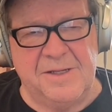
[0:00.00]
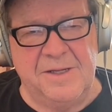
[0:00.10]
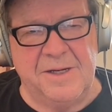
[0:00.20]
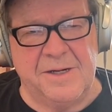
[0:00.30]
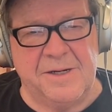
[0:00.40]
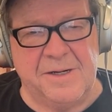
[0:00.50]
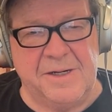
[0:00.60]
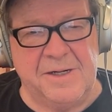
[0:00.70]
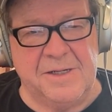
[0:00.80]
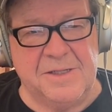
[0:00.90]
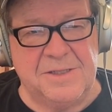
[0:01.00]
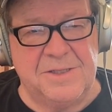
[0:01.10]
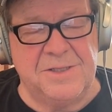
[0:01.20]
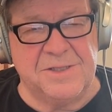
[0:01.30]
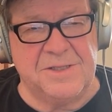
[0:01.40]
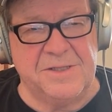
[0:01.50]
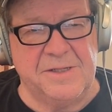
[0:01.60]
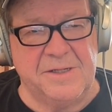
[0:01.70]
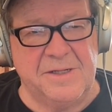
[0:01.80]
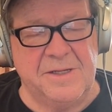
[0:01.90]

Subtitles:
there is just an